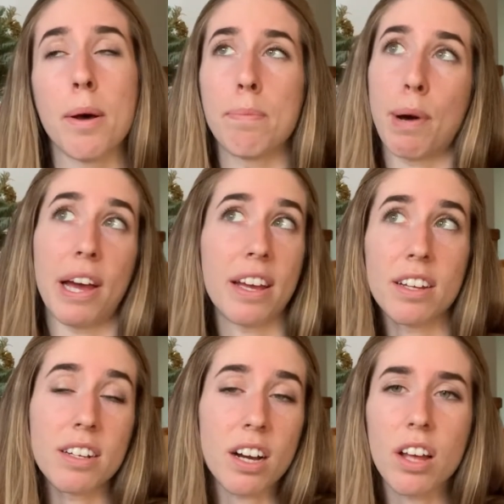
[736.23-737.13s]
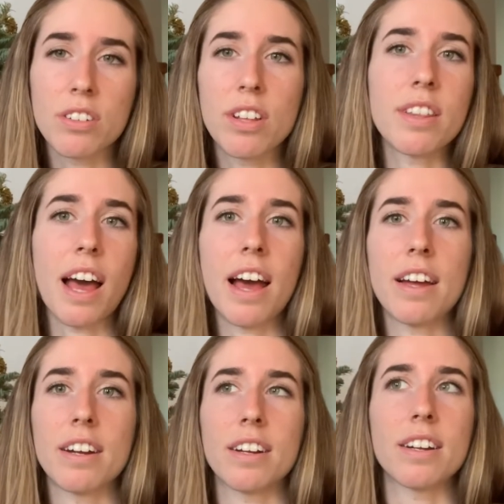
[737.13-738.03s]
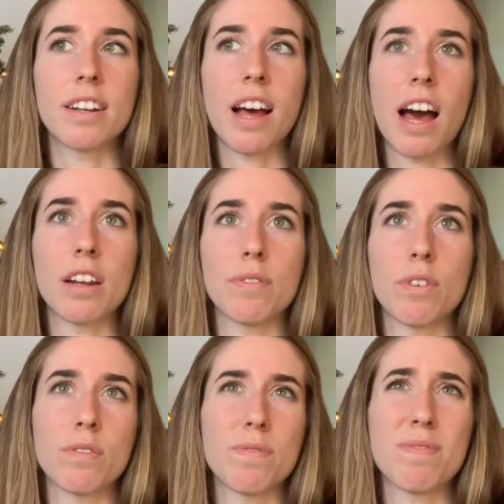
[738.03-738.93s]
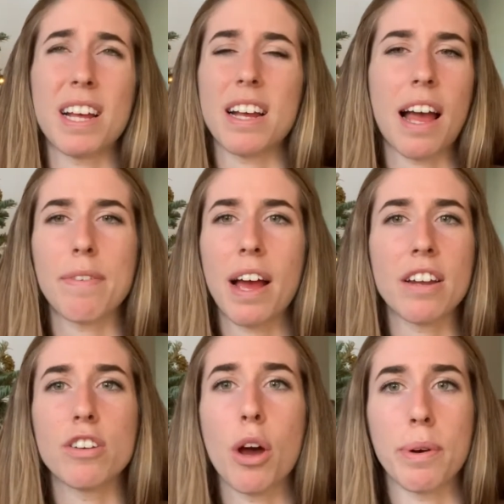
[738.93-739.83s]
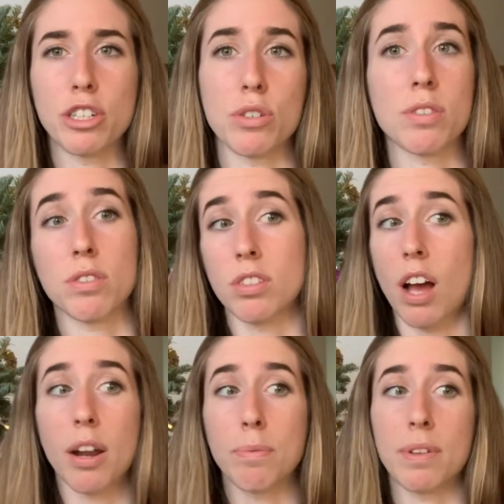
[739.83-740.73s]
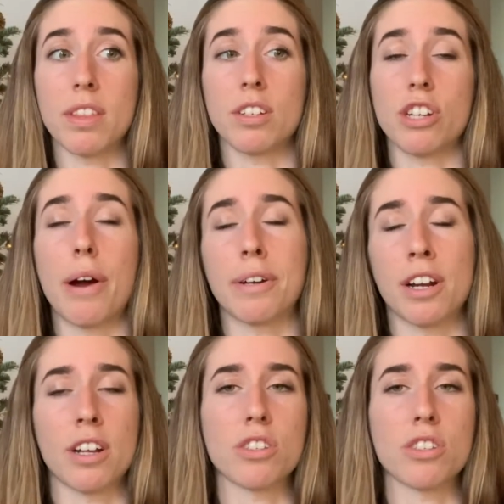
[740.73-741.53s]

but other than that, out of that I've had no issues, none with the shower curtain.